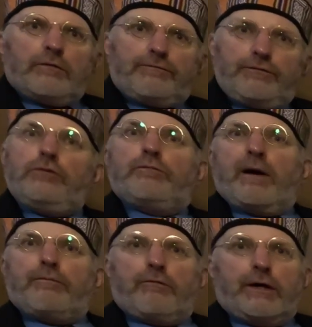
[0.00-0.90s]
food
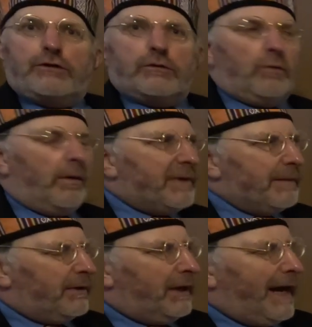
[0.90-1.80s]
preparation, what
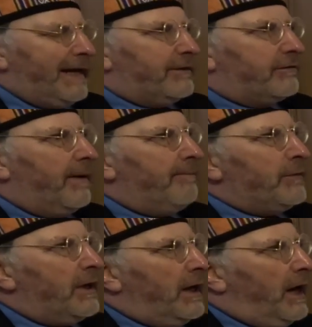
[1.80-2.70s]
people ate.
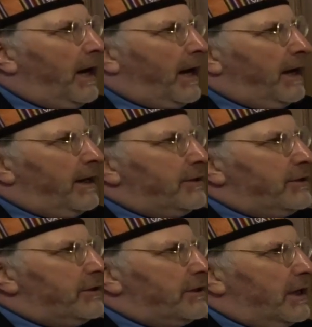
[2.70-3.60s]

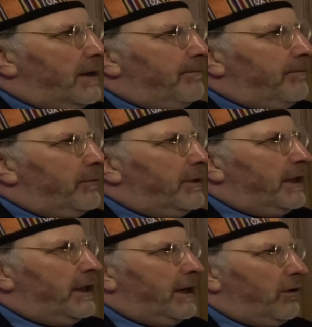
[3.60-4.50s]
And in
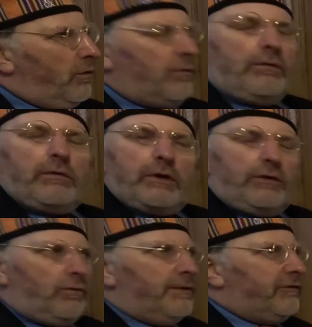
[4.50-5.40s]

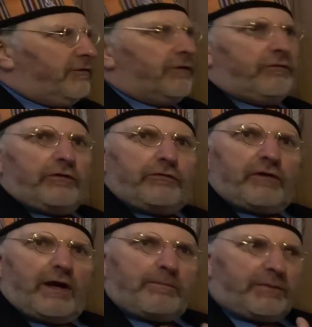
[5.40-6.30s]
all these things,
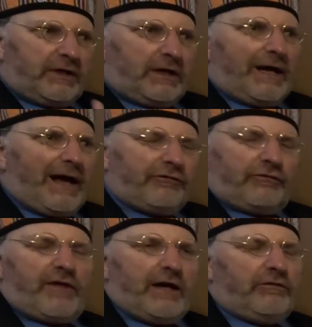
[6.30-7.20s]
this particular
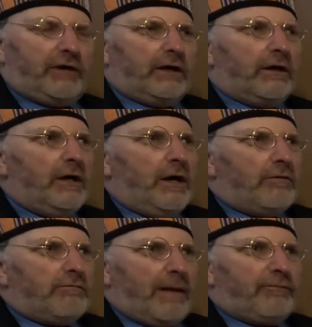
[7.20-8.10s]
aesthetic
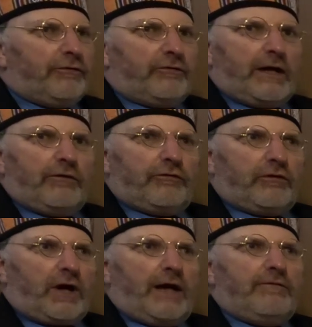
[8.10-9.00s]
represents
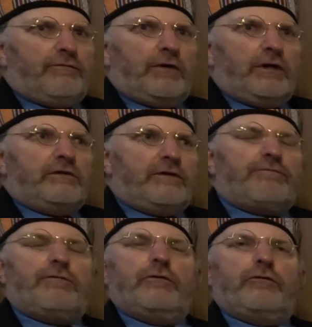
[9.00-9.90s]
a kind of
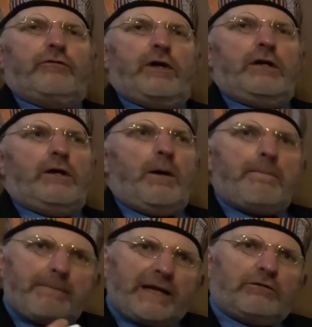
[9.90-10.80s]
difference in
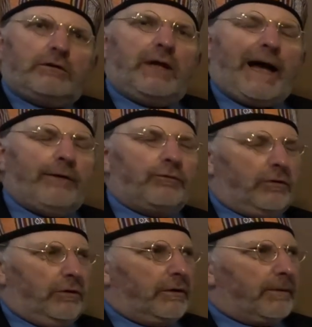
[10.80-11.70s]
mental
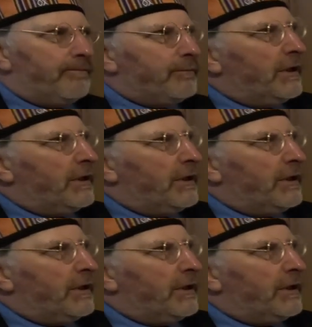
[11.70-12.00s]
outlook,